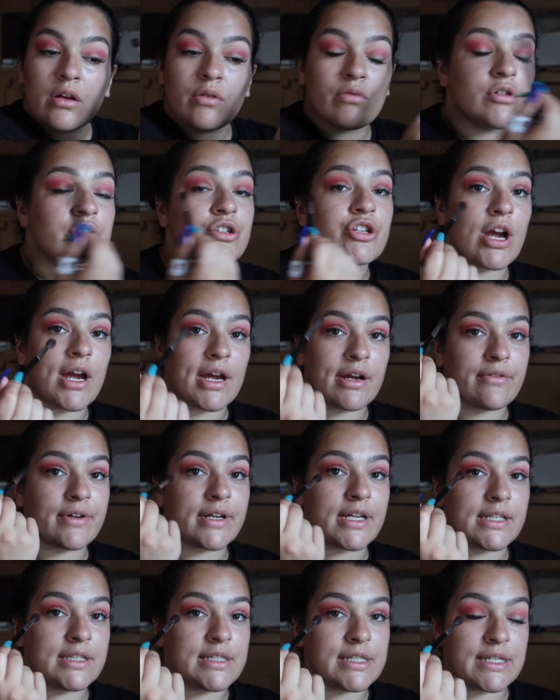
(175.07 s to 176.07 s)
which I
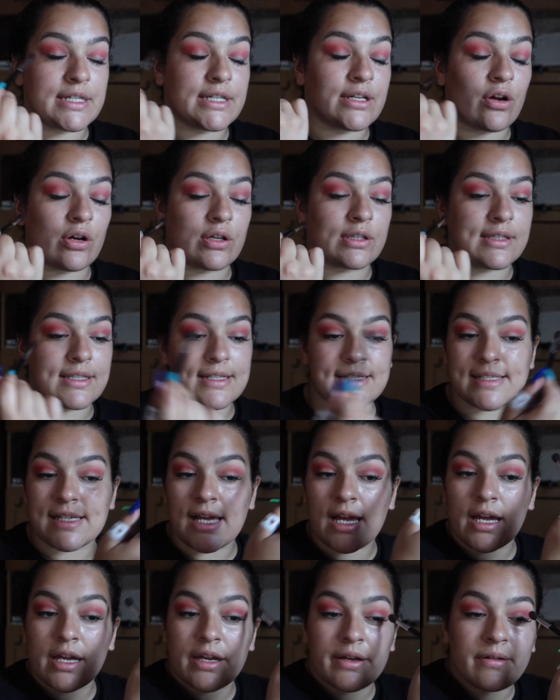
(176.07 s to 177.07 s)
already did on this
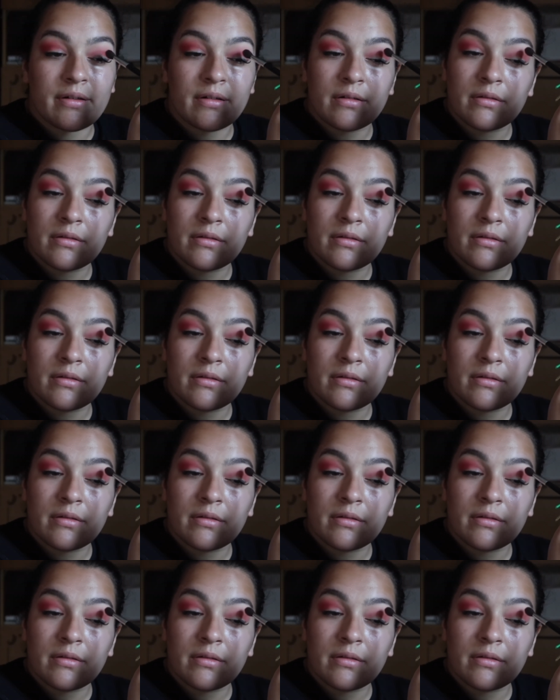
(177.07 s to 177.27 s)
eye.